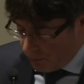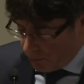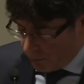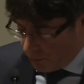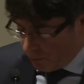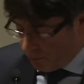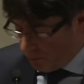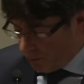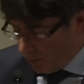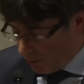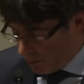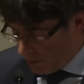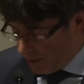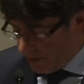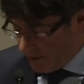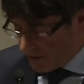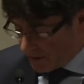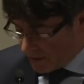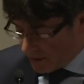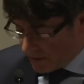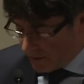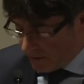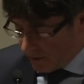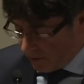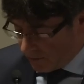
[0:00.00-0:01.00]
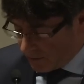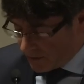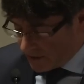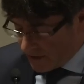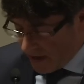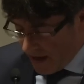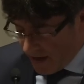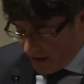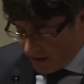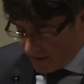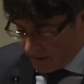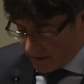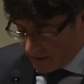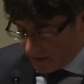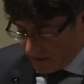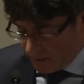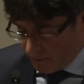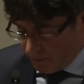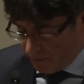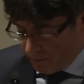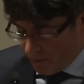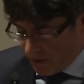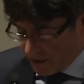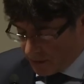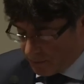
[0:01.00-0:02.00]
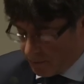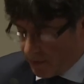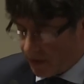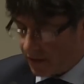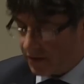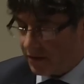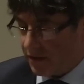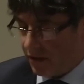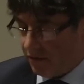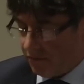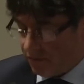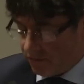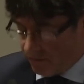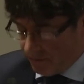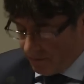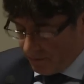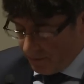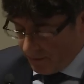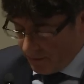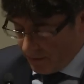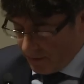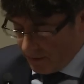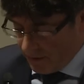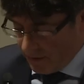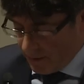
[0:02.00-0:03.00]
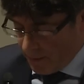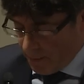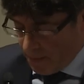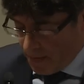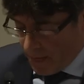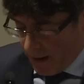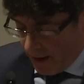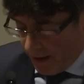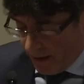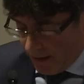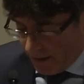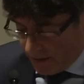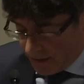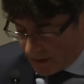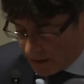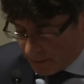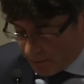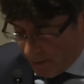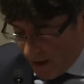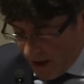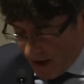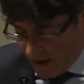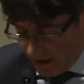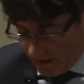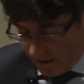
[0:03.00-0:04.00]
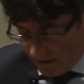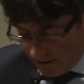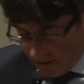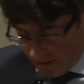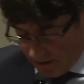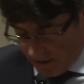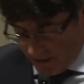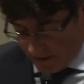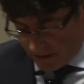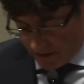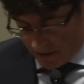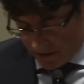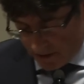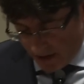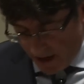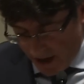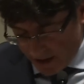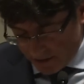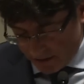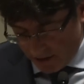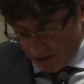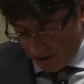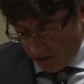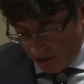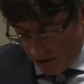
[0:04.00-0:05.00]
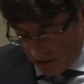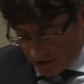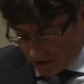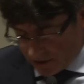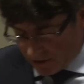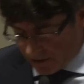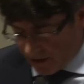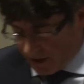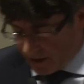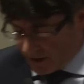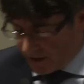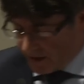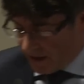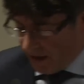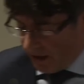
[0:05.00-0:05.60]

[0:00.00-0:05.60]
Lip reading: To put this nonsense in perspective, Spain is slightly larger than